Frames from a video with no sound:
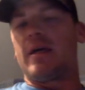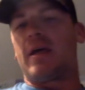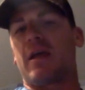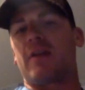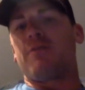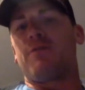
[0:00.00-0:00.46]

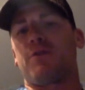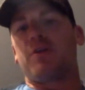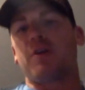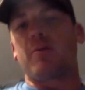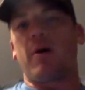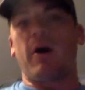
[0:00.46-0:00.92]
And if you
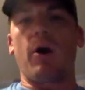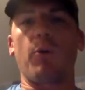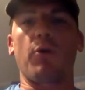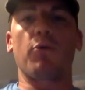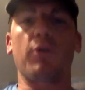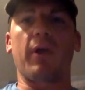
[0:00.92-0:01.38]
think about how
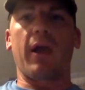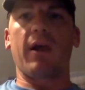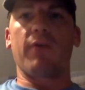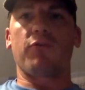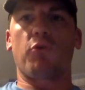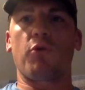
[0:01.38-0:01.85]
we only
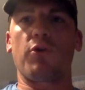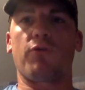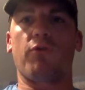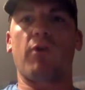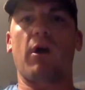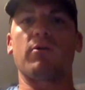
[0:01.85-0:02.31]
have
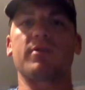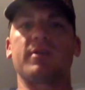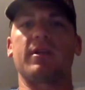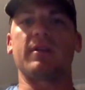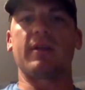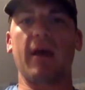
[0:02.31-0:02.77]
24 hours in
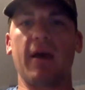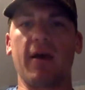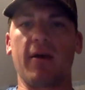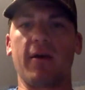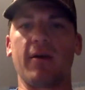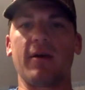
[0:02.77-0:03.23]
a day,